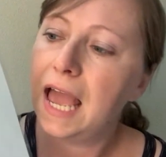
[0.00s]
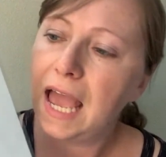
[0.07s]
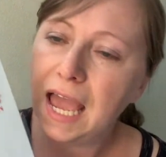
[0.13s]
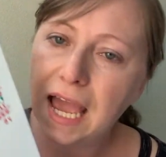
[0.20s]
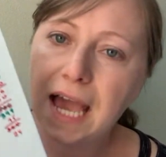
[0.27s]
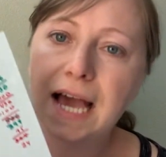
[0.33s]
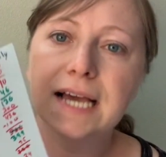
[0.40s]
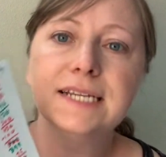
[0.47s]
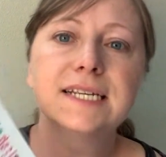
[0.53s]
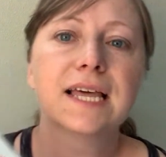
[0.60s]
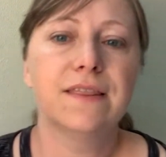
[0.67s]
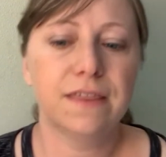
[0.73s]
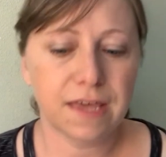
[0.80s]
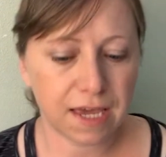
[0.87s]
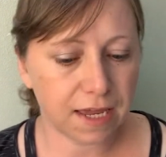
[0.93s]
And
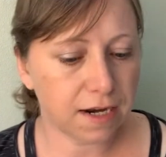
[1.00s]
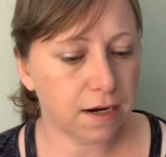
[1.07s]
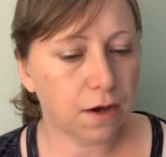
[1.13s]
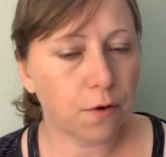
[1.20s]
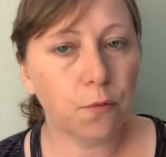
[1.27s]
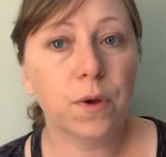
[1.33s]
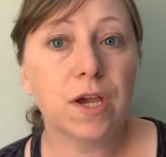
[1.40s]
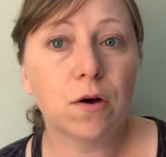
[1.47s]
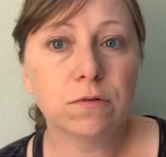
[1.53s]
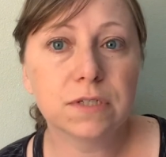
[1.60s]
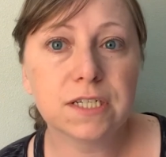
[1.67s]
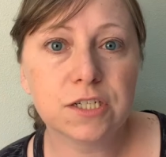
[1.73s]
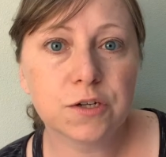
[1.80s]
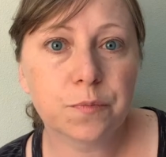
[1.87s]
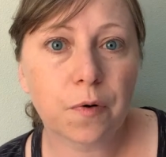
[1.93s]
then we
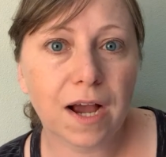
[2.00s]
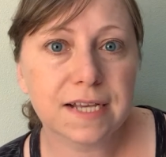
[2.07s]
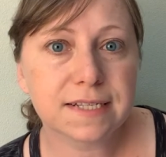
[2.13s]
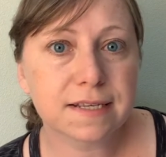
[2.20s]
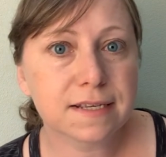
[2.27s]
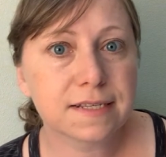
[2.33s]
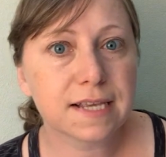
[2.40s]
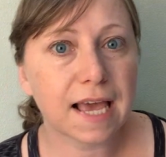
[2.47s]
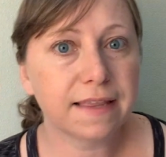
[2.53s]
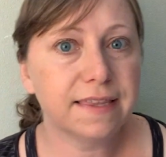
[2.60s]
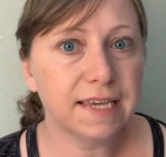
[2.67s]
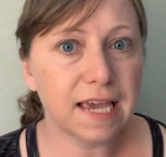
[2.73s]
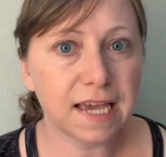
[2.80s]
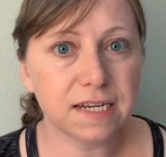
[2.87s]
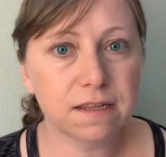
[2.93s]
only do prizes at
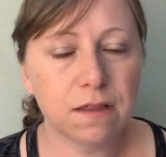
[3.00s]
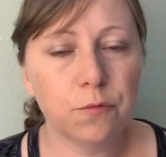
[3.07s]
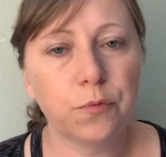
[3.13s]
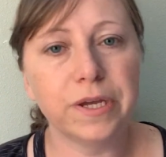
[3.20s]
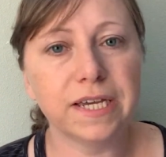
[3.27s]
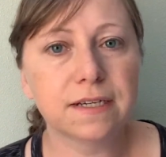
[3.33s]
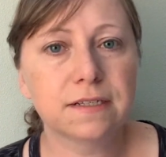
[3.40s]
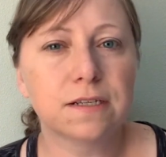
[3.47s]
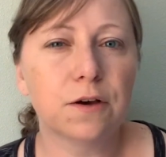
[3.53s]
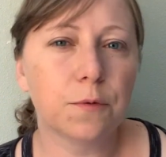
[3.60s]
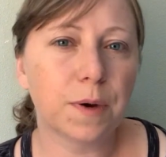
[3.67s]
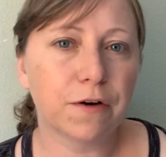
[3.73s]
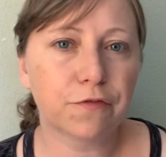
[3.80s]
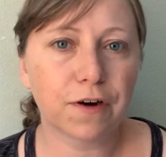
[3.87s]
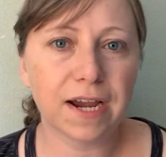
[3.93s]
the end of the week. So
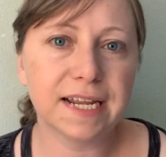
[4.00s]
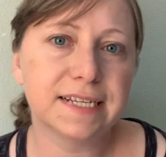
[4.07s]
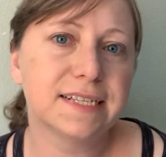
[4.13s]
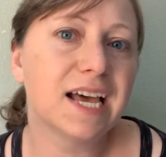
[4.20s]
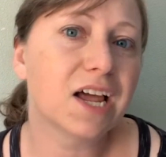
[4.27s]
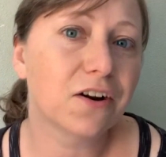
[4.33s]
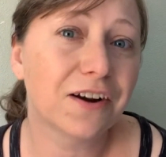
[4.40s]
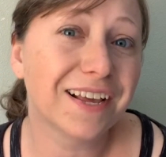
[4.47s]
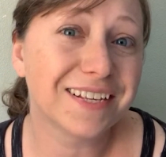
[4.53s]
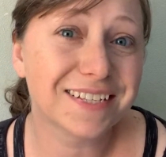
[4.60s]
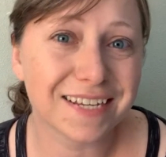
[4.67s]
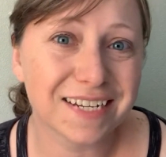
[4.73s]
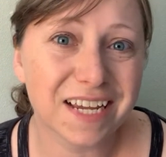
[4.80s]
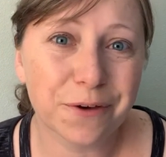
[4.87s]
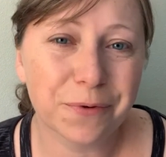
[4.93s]
about Friday, Saturday,
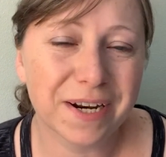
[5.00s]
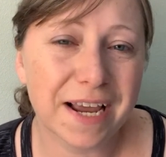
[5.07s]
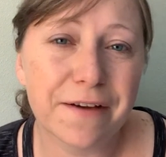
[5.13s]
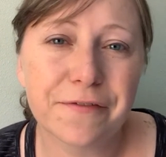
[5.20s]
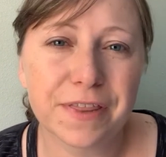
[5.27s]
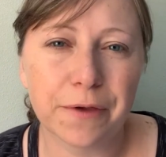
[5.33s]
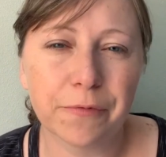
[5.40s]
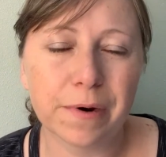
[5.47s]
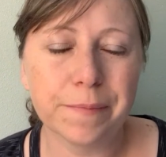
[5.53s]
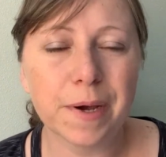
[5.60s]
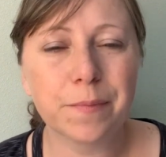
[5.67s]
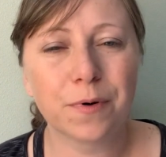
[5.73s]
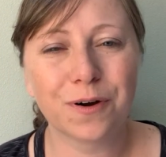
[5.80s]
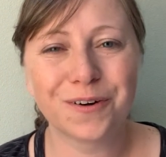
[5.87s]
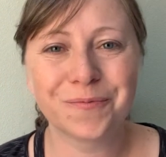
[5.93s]
Sunday, whenever they
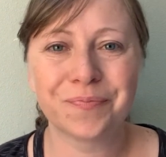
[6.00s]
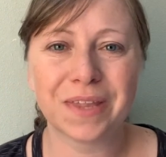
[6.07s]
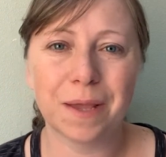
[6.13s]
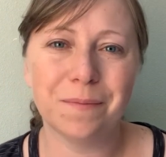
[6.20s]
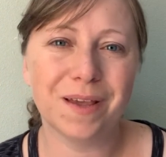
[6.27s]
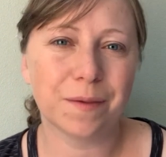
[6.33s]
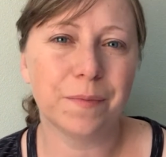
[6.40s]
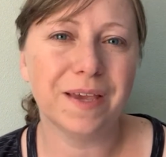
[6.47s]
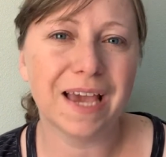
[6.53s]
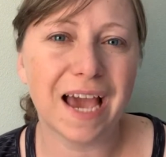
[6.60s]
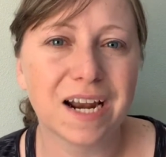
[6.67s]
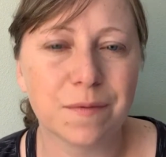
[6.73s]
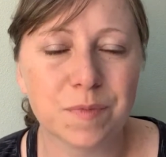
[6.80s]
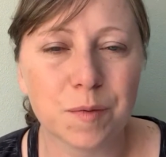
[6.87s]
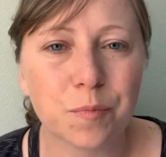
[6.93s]
remember and make me
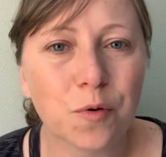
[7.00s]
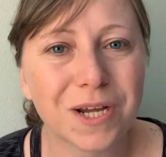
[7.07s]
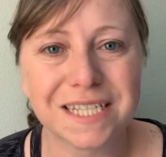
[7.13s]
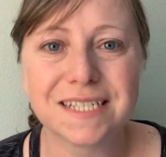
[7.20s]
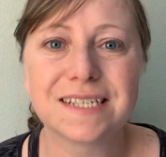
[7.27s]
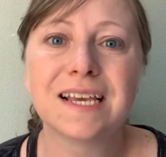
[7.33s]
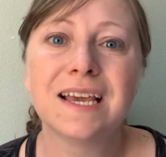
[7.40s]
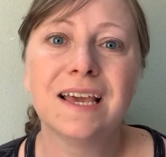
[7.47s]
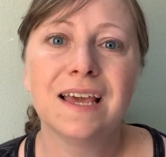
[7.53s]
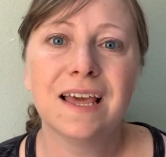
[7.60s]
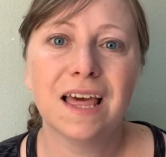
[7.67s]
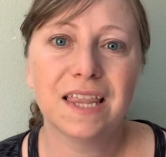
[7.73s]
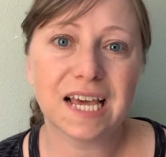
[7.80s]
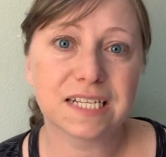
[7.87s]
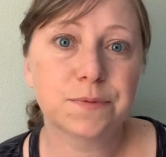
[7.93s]
add up the points,
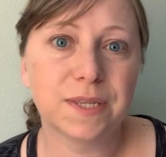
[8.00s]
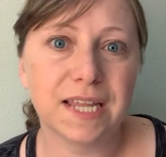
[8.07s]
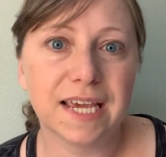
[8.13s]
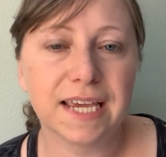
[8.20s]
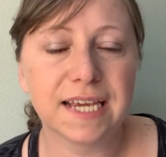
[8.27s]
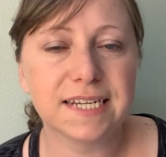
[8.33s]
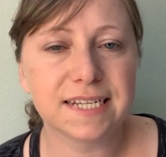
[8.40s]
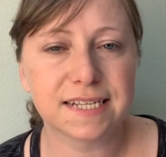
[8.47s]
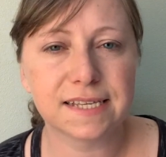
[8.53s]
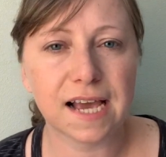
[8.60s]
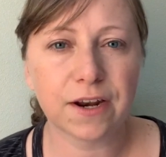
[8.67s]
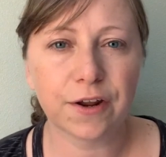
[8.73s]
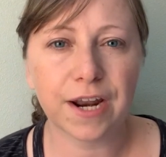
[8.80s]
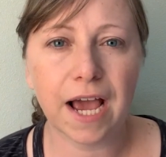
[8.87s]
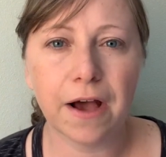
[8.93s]
that's when they can
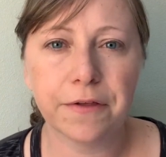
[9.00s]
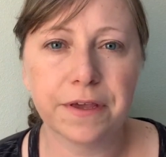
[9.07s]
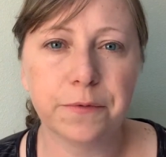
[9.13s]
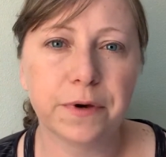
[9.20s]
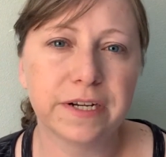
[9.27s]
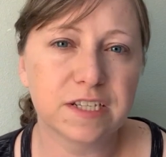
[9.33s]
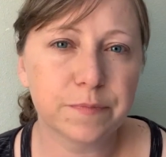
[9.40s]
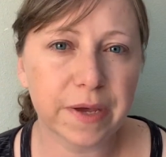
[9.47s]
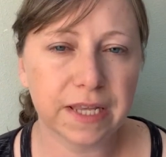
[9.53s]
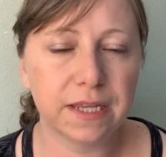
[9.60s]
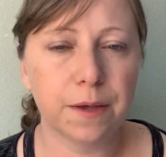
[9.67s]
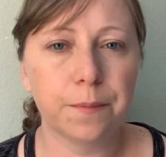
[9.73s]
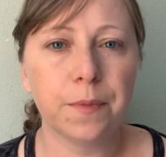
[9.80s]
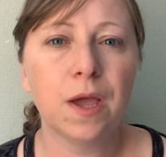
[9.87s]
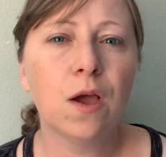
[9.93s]
decide on how they want to spend
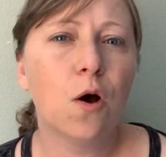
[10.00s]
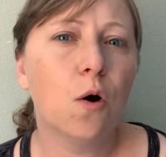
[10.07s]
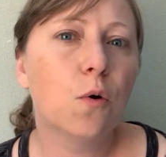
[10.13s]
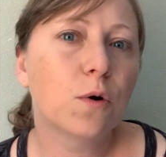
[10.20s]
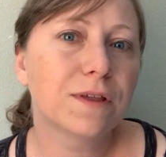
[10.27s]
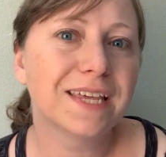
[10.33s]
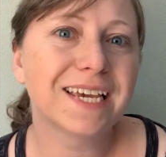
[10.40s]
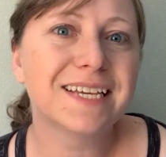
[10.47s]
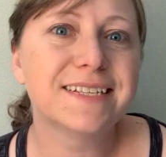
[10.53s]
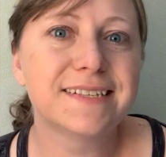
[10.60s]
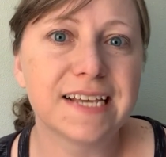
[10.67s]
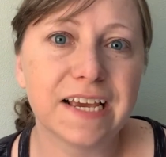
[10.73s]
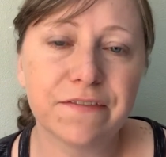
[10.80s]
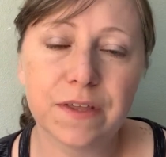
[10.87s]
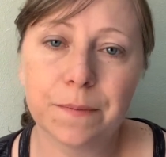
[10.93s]
them, or they can
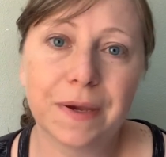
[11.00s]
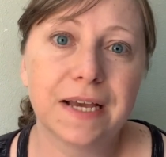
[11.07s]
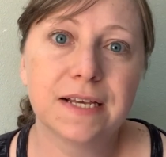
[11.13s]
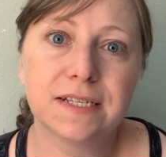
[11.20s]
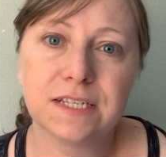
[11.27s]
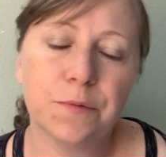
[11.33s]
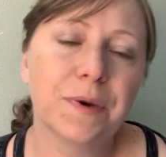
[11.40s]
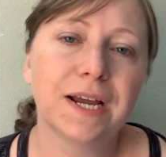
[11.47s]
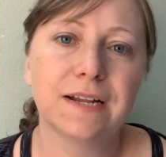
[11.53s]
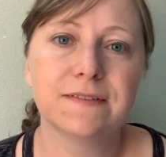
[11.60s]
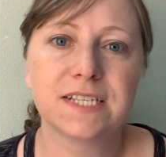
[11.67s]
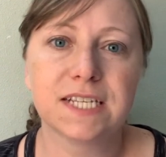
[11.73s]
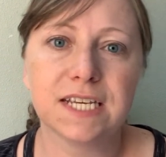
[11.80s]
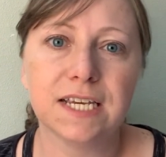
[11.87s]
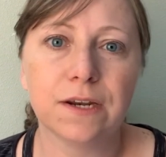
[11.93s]
save them, as you might have
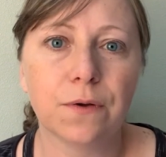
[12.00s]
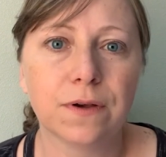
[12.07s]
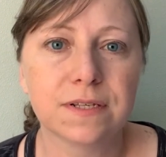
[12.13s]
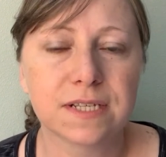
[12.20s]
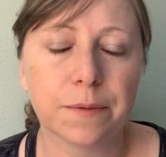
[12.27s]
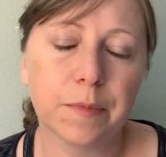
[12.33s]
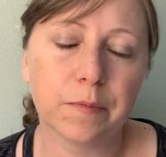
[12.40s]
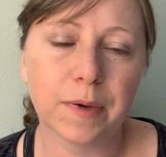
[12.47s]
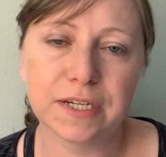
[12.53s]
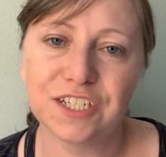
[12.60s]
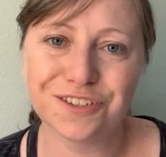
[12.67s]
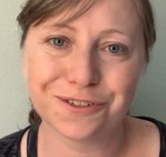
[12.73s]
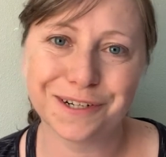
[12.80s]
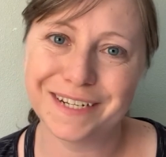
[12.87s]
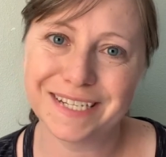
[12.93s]
seen some of my
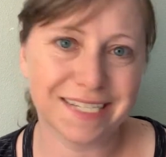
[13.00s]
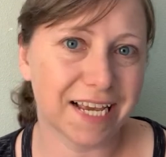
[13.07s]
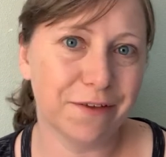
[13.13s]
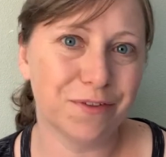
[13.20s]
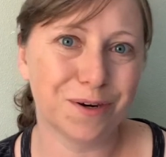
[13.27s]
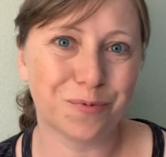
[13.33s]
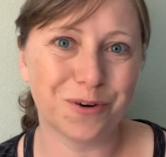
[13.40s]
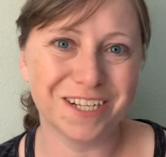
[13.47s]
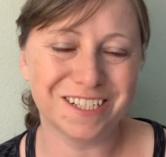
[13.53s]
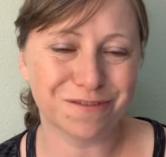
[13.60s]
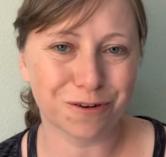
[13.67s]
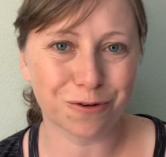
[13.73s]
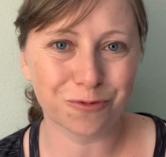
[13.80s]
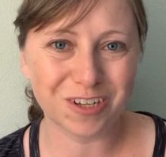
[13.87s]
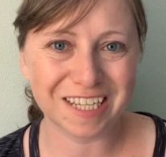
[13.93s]
children save their points
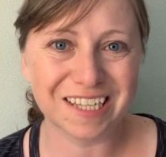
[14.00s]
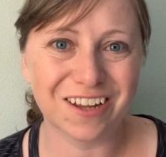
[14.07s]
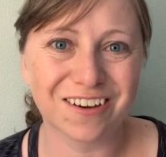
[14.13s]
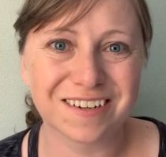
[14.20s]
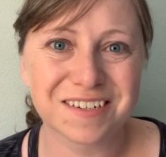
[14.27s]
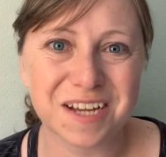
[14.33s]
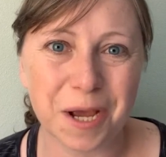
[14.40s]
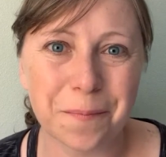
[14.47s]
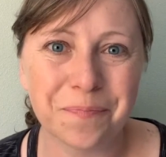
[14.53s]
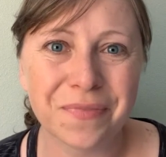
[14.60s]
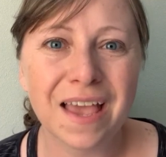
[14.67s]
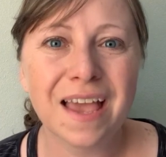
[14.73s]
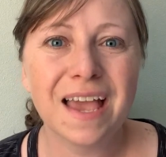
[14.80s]
for a really long time.